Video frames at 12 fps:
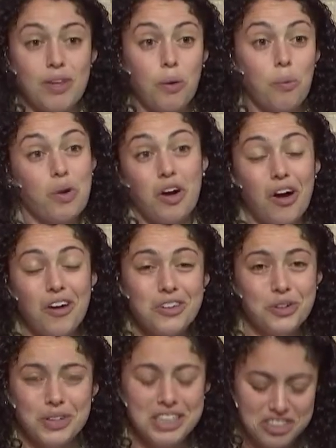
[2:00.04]
We're all
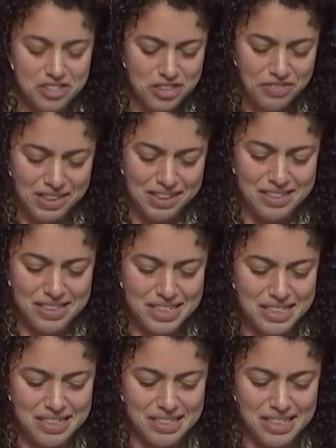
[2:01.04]
creatures of
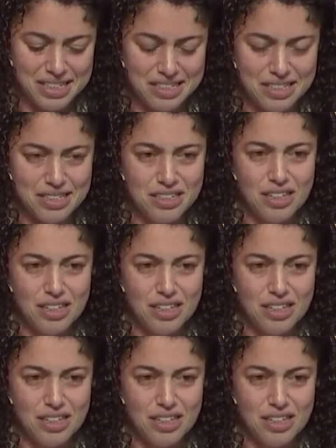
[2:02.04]
inconsistencies,